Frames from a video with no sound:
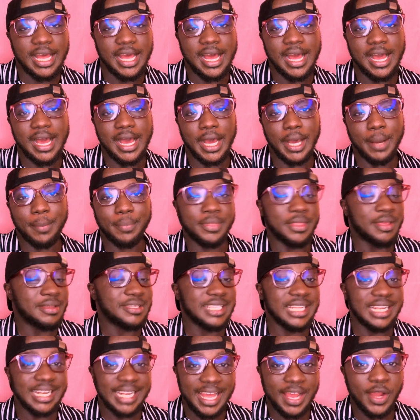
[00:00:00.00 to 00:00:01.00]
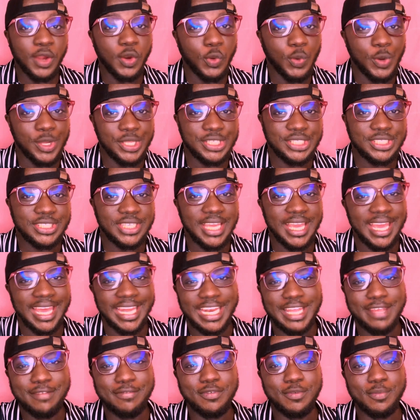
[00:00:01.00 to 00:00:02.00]
there's a language,
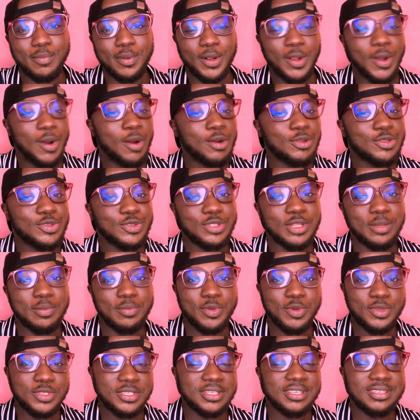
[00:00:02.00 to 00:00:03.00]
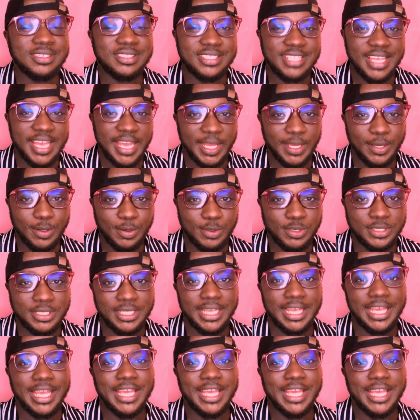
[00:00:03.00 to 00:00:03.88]
and if you belong to the music circles